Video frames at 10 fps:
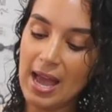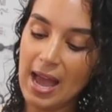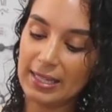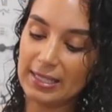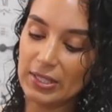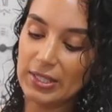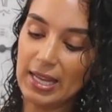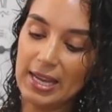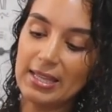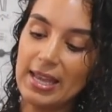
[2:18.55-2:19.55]
And as I
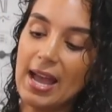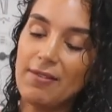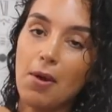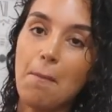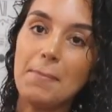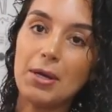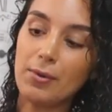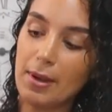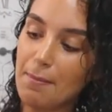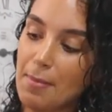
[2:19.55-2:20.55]
said, they have a
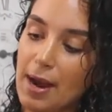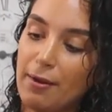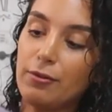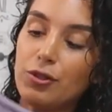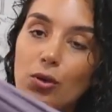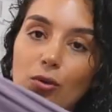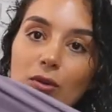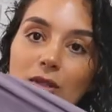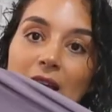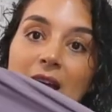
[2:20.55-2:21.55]
built-in pair of
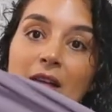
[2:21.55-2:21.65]
shorts.